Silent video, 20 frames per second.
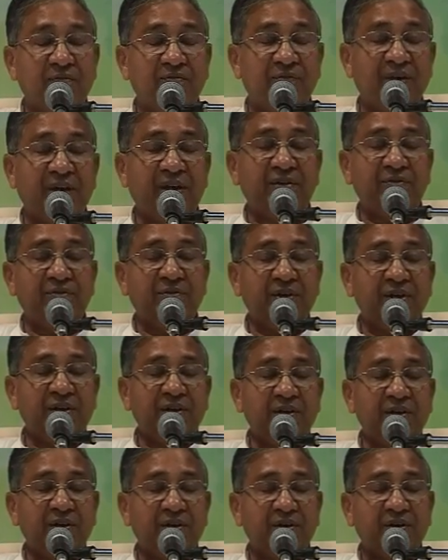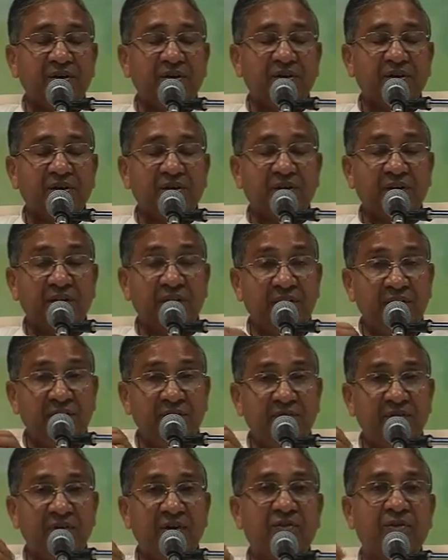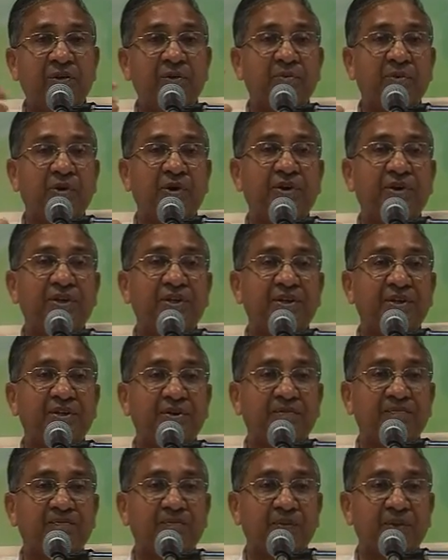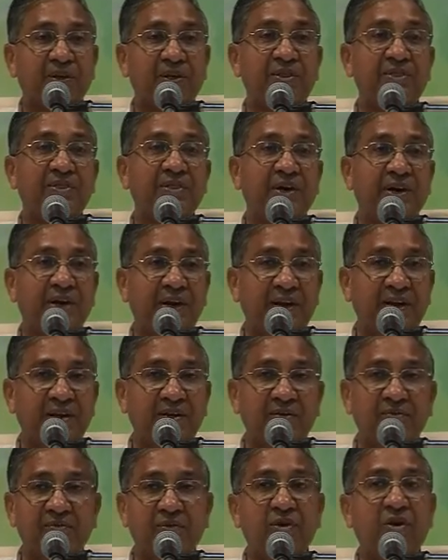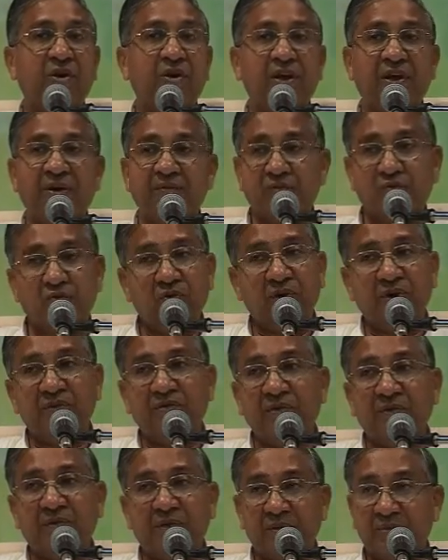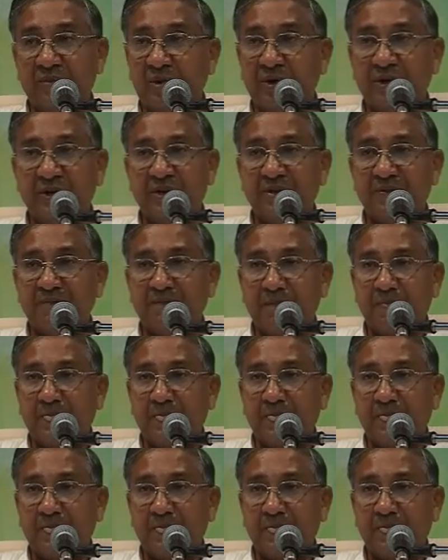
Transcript: when we leave our body. In the end, we all have to leave our body.